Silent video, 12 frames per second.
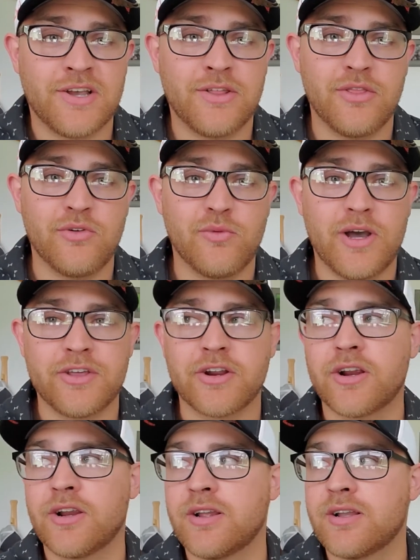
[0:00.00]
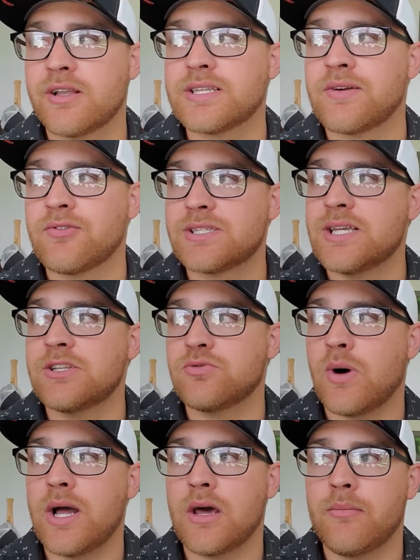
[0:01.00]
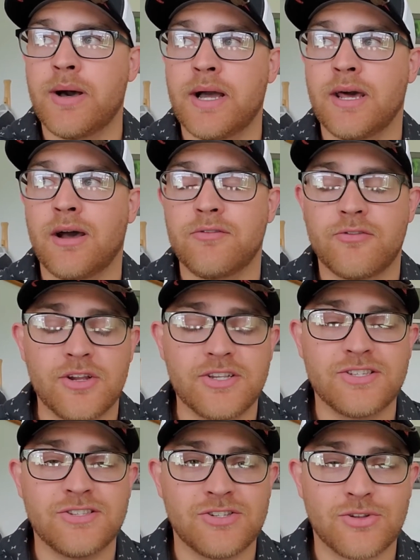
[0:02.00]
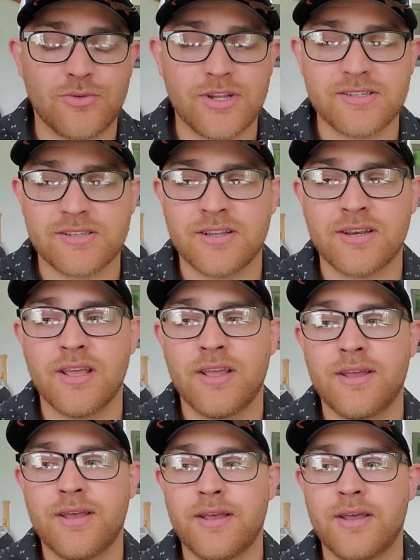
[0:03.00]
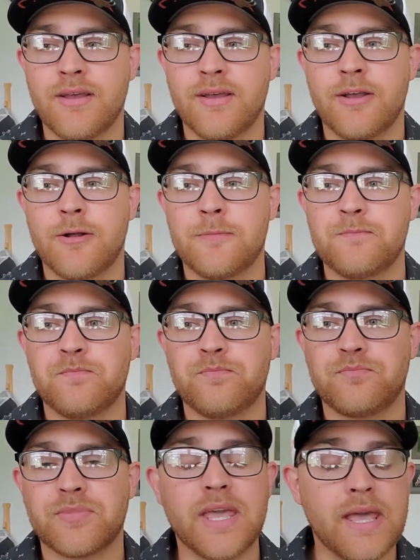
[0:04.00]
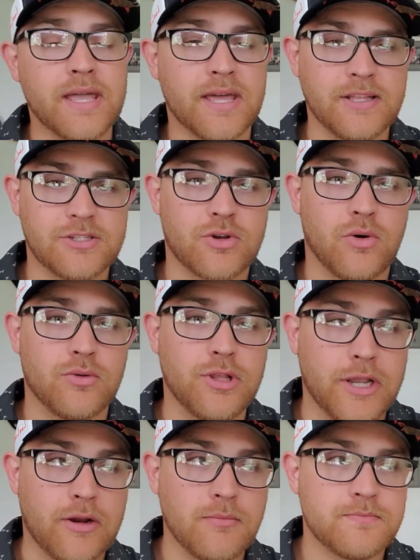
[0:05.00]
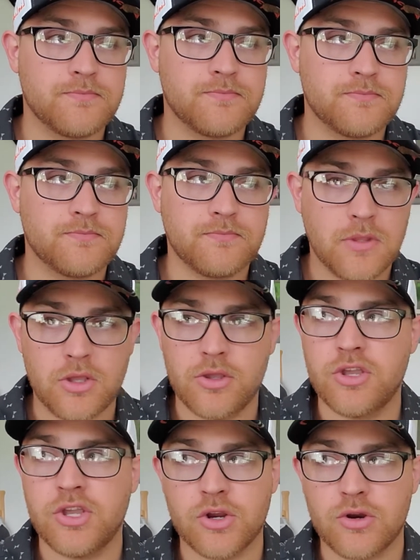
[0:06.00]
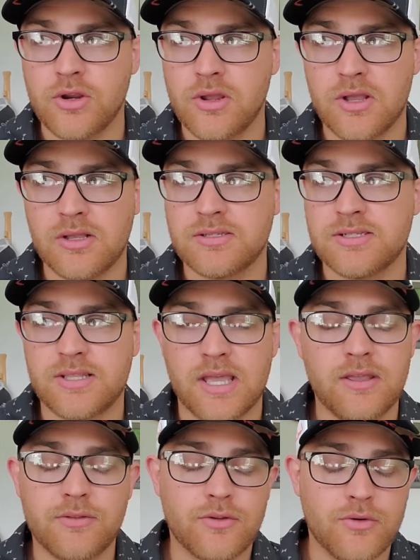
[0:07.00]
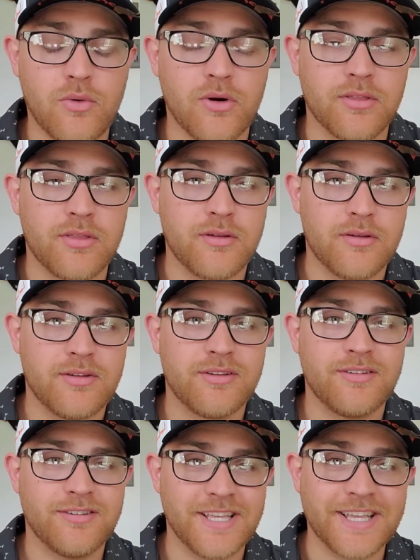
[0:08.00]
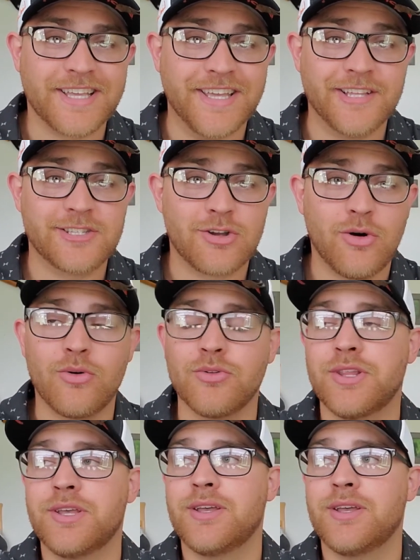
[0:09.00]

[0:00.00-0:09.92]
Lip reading: the weather, because everyone says, why not Minot? Freezing's the reason. It gets cold here. You're a state in the north. It gets cold.